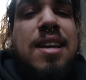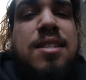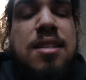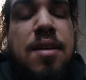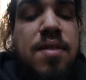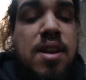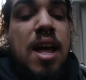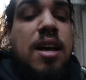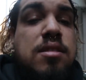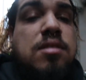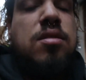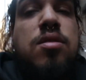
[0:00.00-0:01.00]

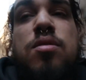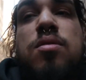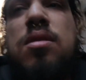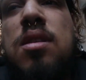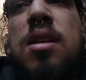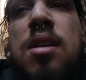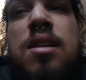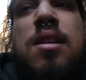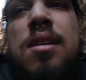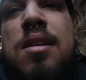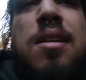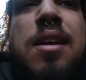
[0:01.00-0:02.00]
A7S II
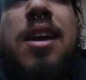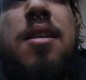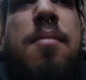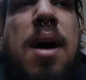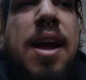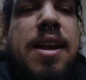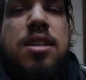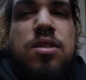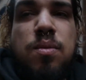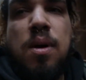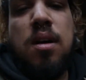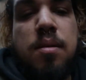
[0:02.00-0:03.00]
in mind
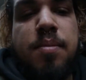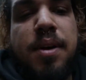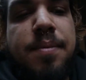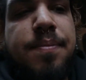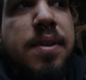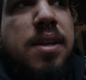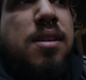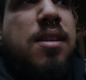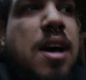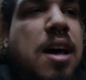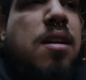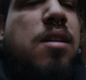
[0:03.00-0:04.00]
as well, but
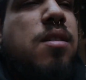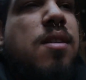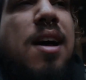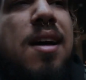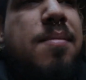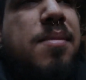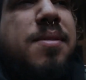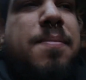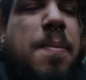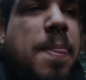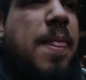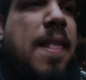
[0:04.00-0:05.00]
I don't know. I mean,